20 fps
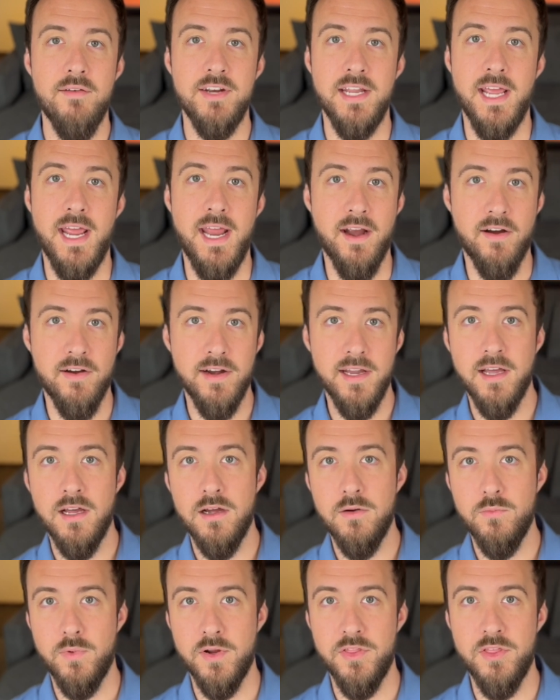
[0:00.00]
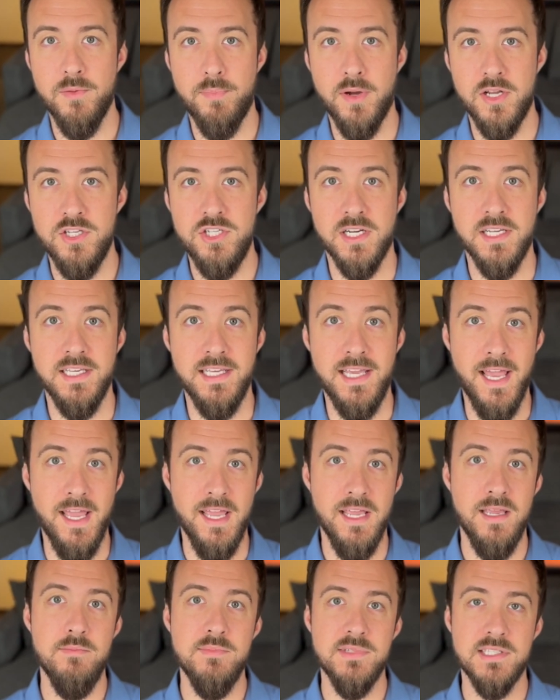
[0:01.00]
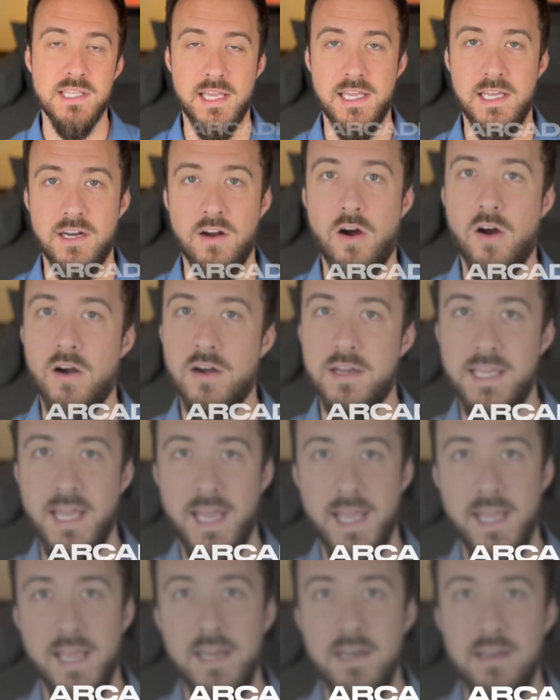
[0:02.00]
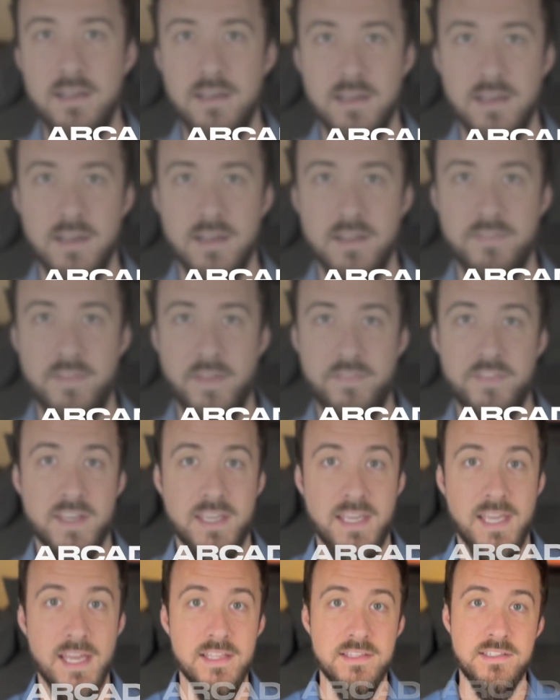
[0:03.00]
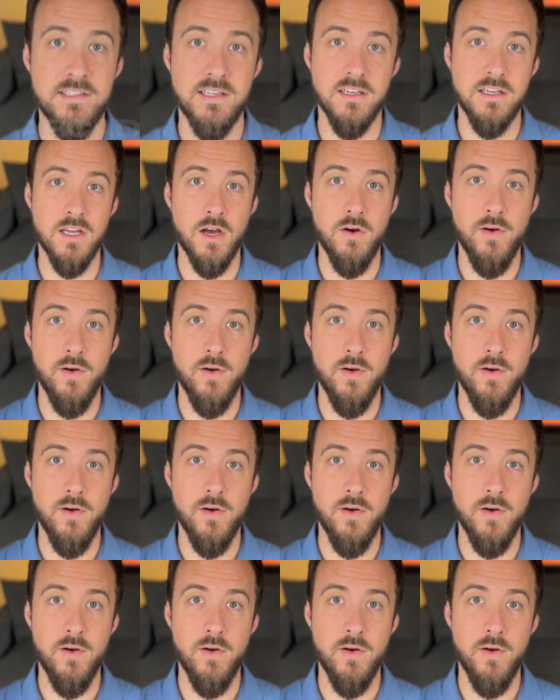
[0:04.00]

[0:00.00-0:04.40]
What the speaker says: an area with a bunch of games like an arcade that the kids could go